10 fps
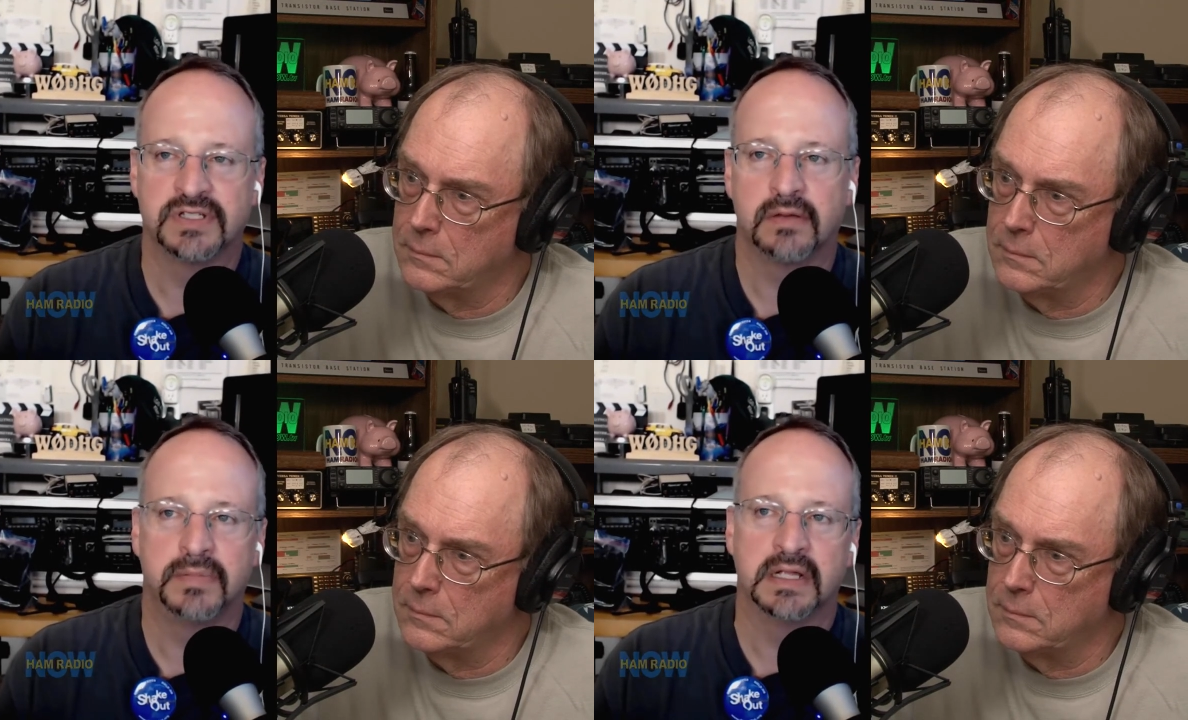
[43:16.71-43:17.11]

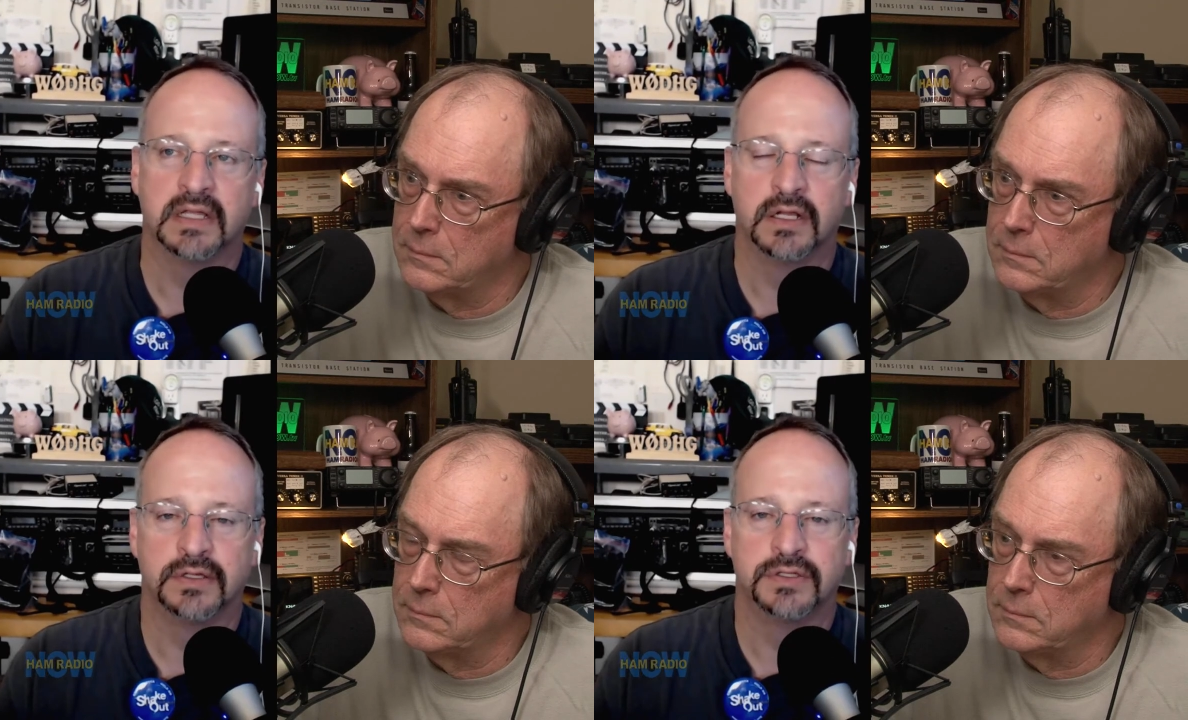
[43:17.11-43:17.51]
Speaker 1: I'd be a
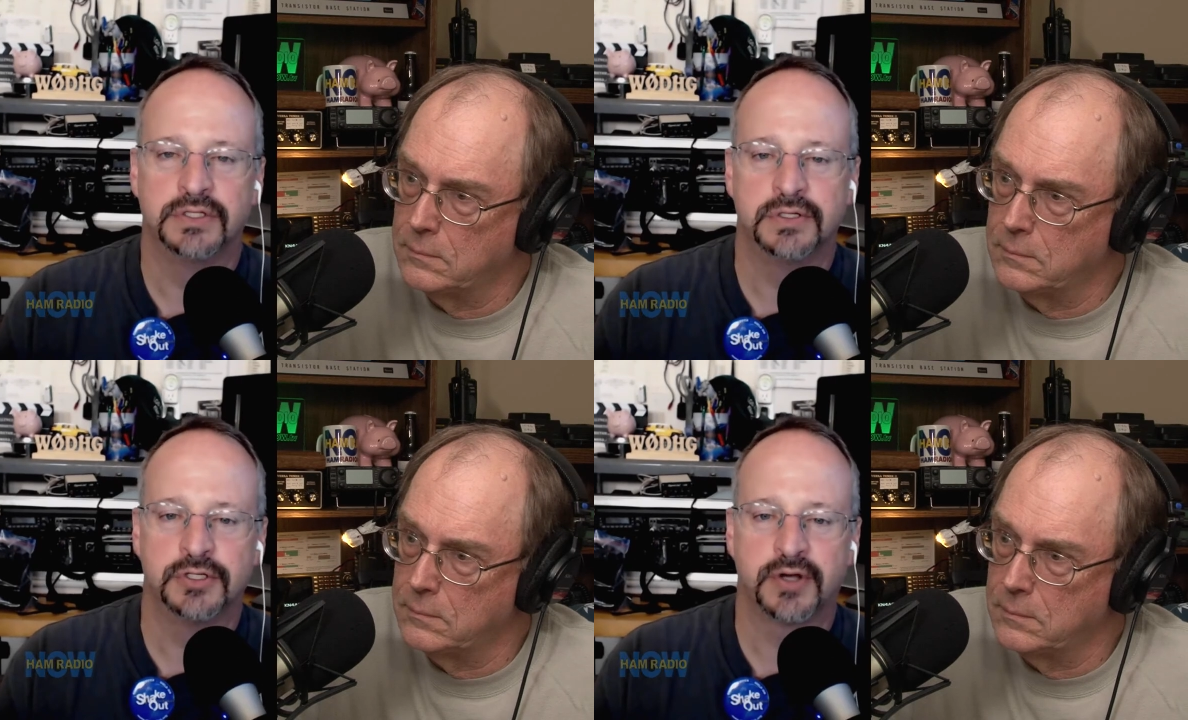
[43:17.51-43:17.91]
little
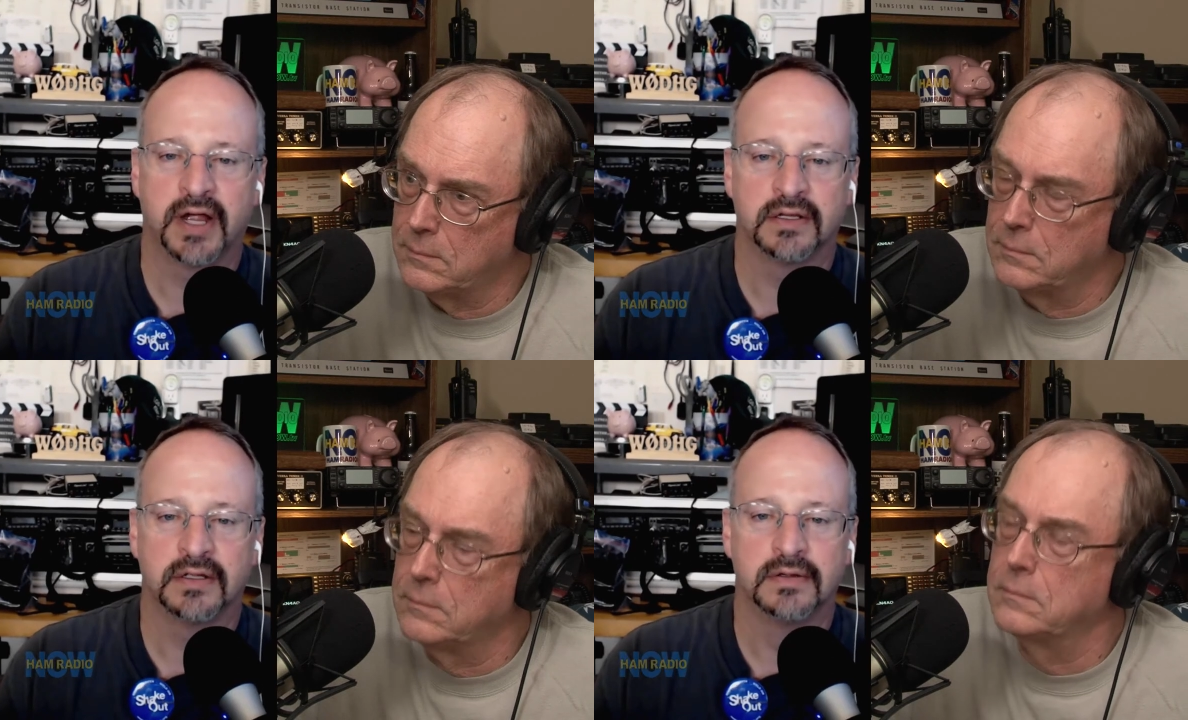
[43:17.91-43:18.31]
too
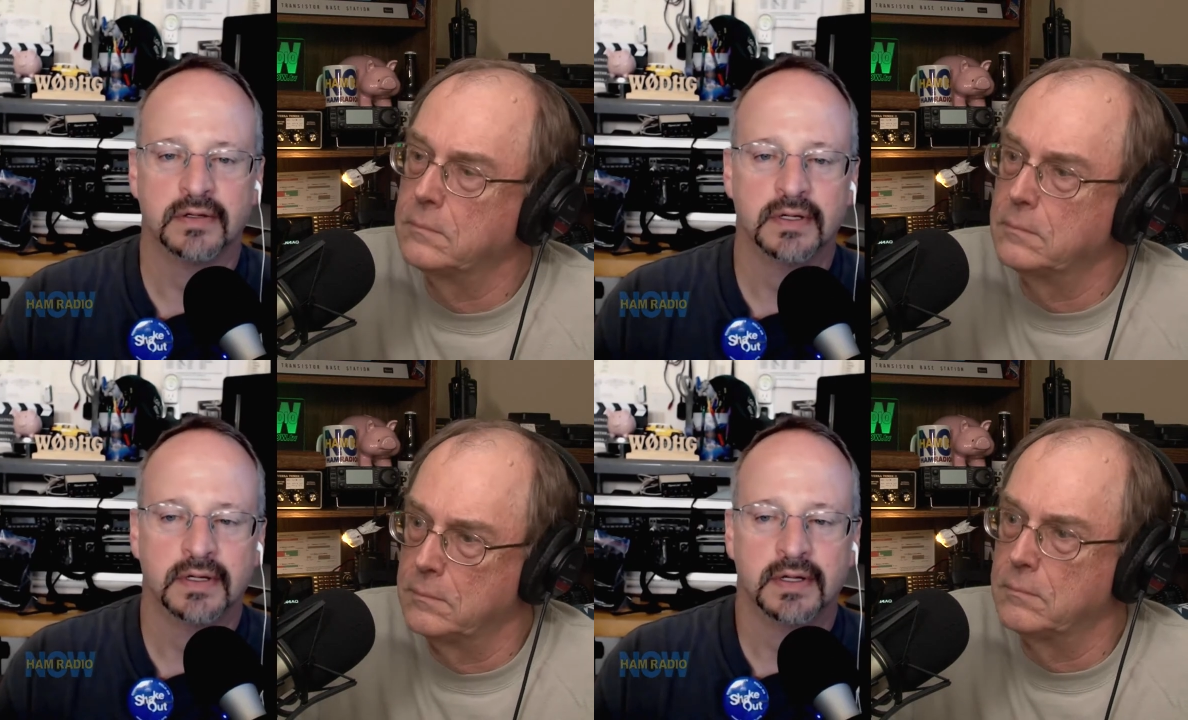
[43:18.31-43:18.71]
distracted.
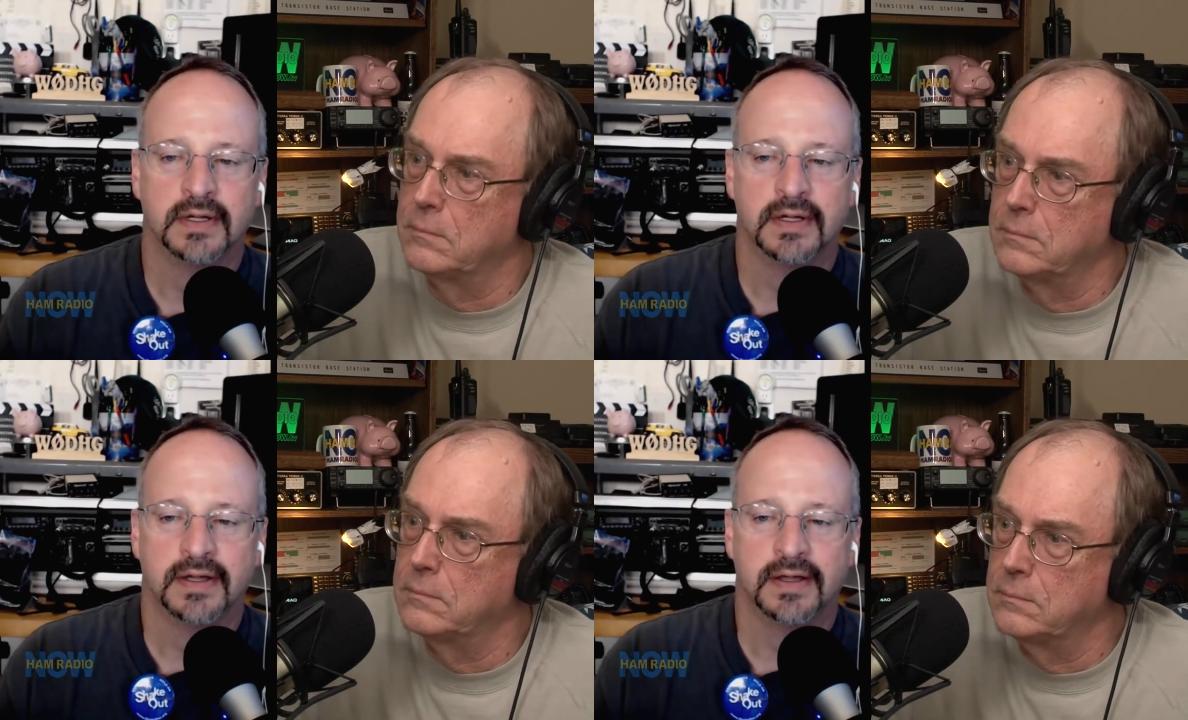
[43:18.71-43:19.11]

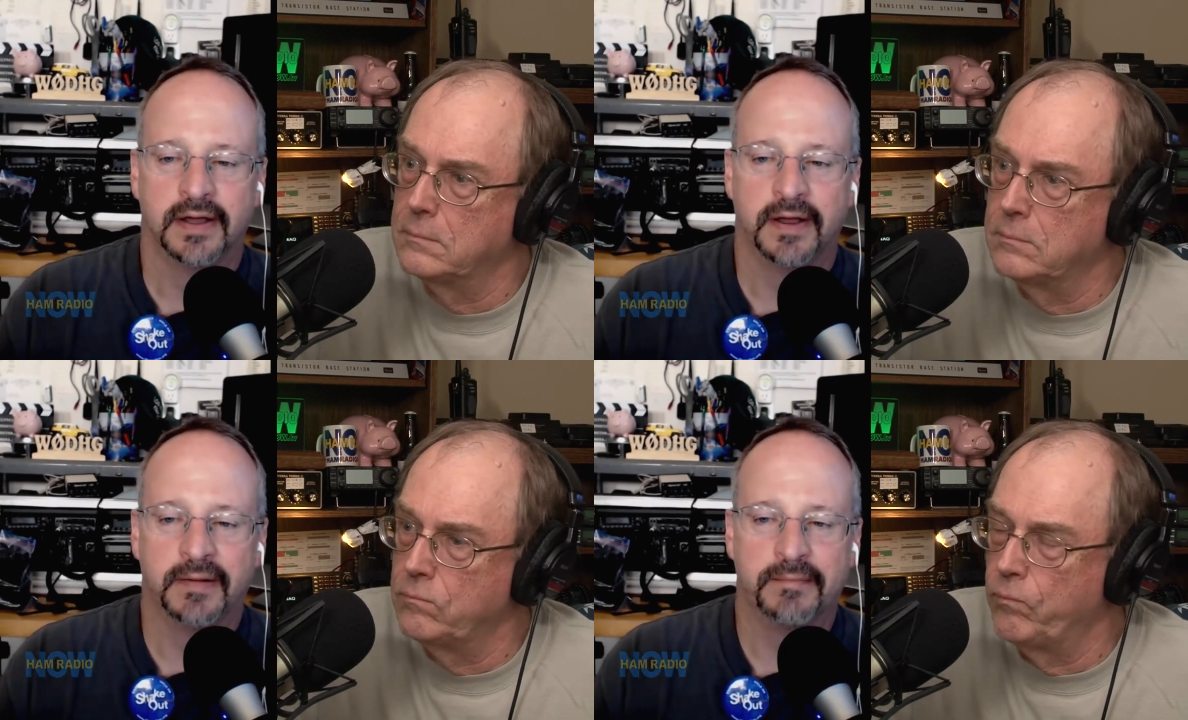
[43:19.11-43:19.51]

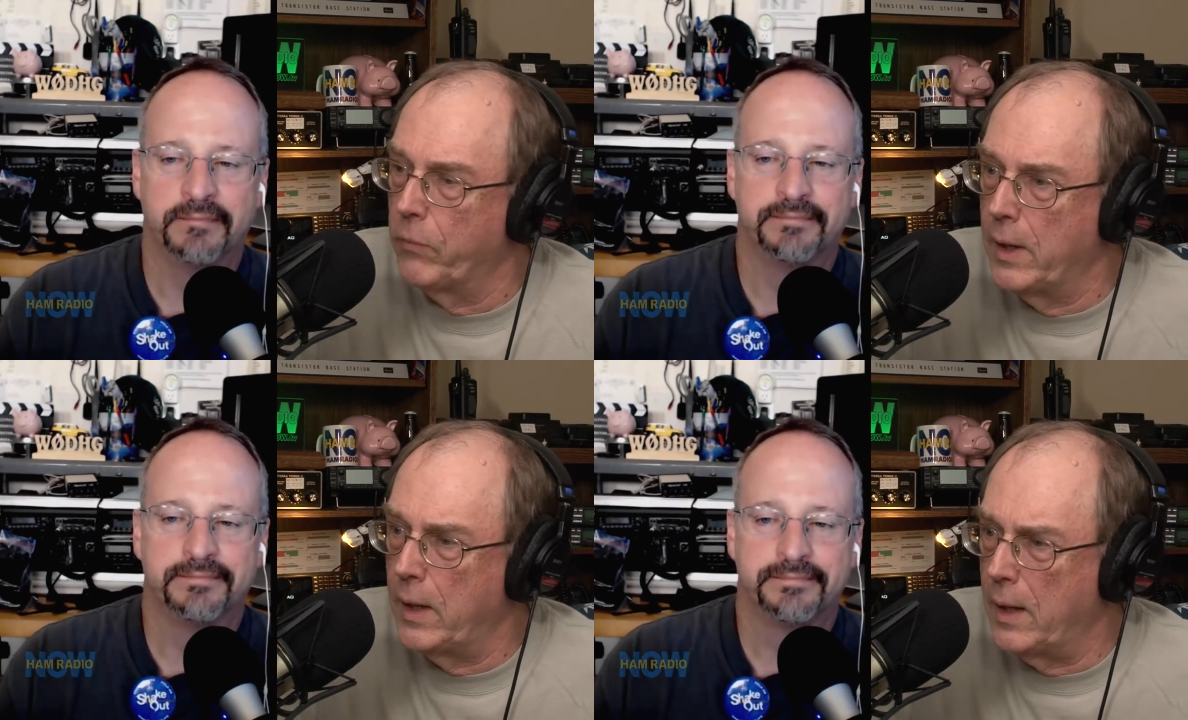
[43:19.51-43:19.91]

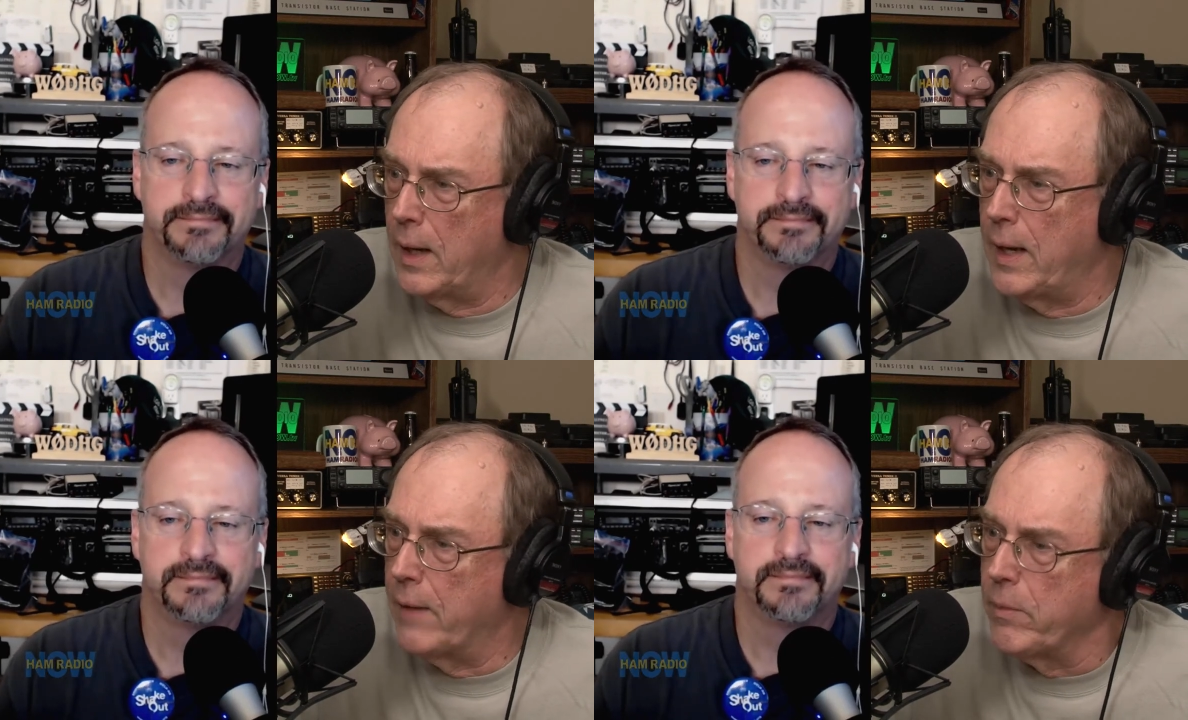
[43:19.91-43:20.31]
Speaker 2: Um,
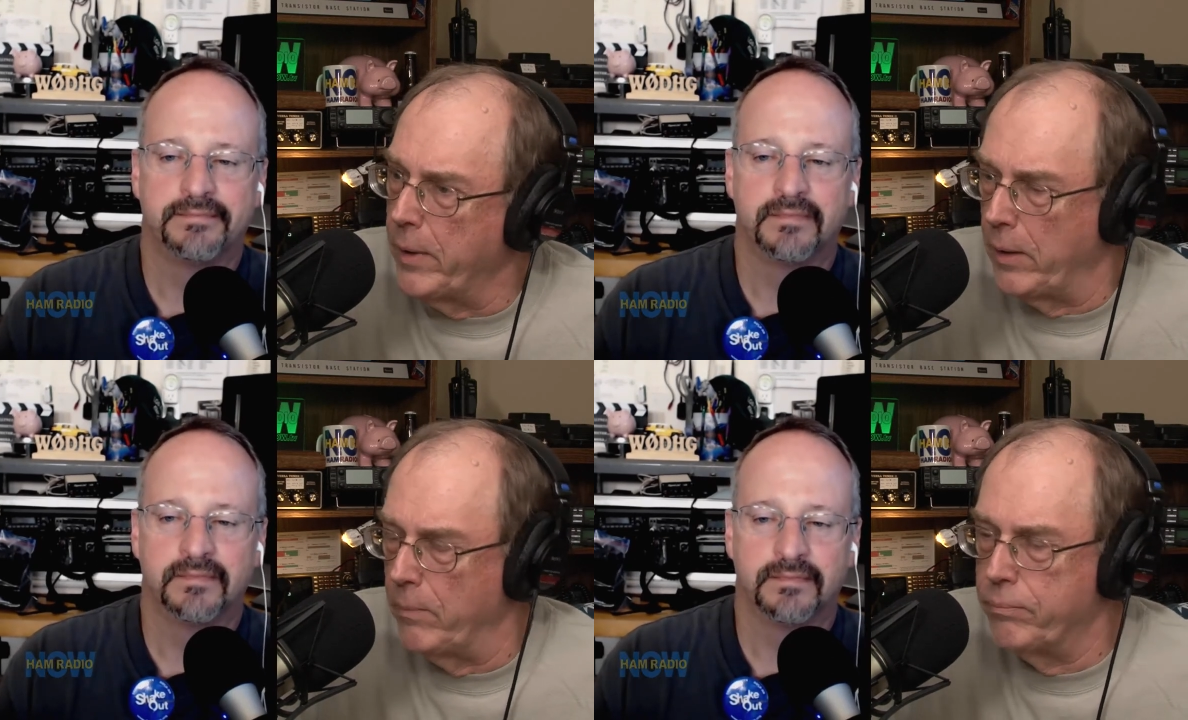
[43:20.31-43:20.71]

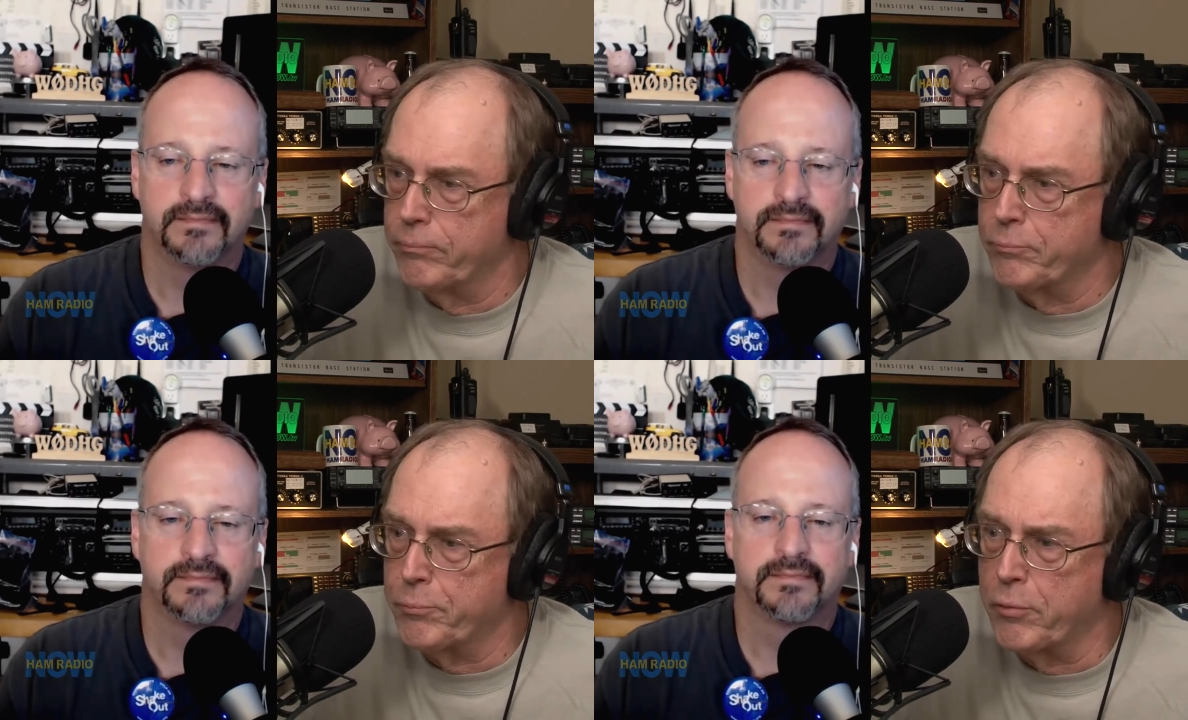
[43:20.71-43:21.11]
everybody